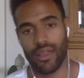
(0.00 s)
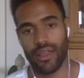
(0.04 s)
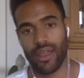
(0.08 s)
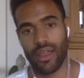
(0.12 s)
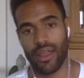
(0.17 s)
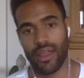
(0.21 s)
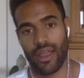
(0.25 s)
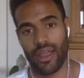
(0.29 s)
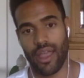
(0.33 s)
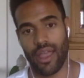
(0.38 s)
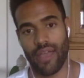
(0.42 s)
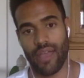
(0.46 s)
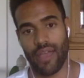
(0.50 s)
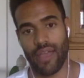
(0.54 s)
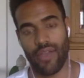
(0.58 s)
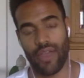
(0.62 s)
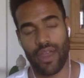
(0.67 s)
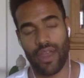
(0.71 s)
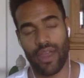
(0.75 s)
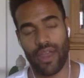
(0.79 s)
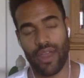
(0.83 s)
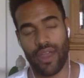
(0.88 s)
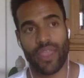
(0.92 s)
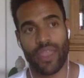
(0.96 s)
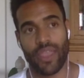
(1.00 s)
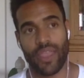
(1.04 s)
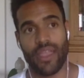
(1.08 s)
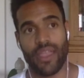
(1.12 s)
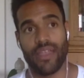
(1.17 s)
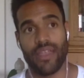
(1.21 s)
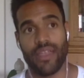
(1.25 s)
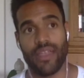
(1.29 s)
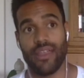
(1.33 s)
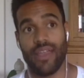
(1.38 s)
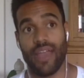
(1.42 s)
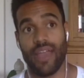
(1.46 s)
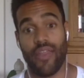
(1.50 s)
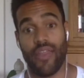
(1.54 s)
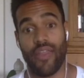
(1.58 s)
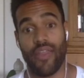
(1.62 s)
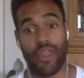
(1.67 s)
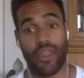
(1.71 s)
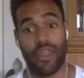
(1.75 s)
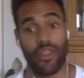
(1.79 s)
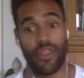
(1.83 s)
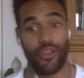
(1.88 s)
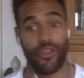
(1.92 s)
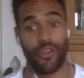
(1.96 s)
all right, and then
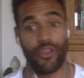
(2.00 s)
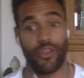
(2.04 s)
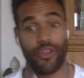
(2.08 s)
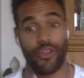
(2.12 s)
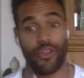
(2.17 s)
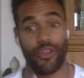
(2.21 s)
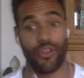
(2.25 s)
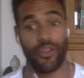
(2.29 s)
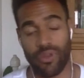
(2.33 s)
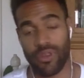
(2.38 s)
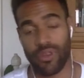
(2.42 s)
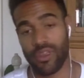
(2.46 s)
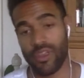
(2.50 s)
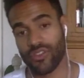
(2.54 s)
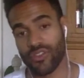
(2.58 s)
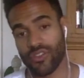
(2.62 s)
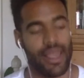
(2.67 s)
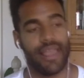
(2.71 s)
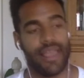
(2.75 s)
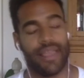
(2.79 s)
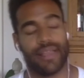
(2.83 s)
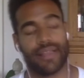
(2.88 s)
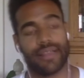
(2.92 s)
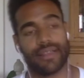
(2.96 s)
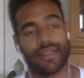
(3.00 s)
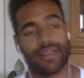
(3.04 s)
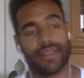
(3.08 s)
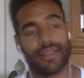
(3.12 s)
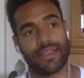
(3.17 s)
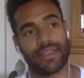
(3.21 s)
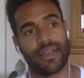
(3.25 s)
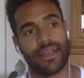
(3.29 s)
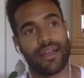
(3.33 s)
the third level precision is